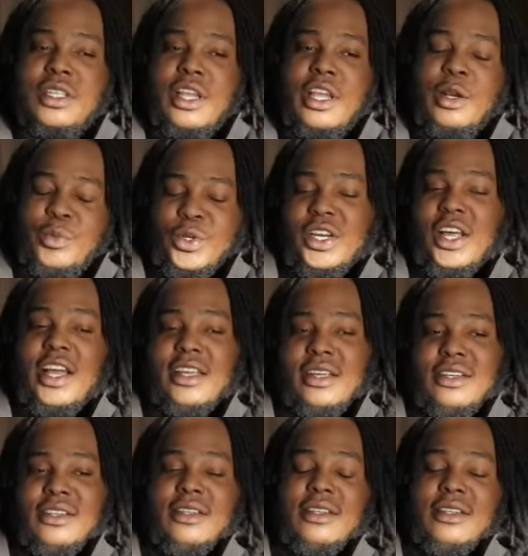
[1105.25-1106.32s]
thing, but like
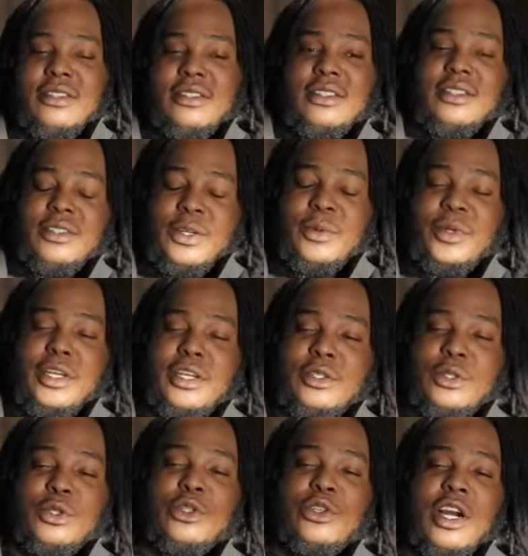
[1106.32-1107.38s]
them niggas
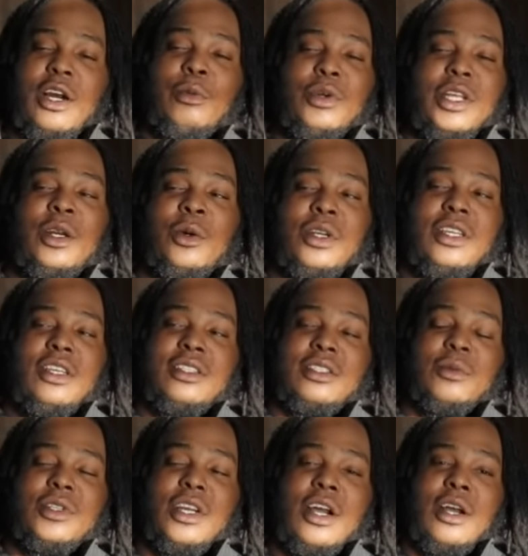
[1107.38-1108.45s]
used to try to play with Yeat
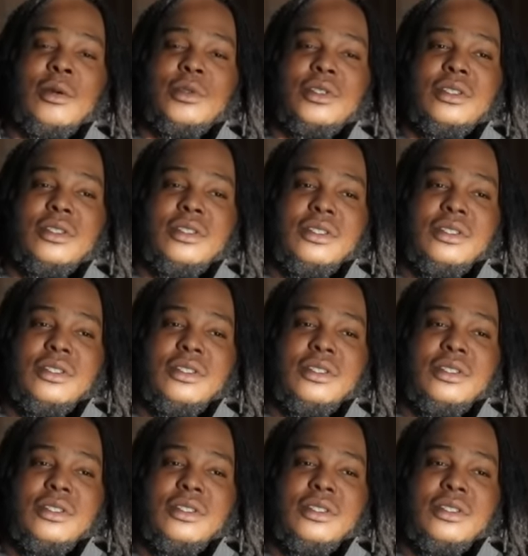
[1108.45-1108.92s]
sometimes.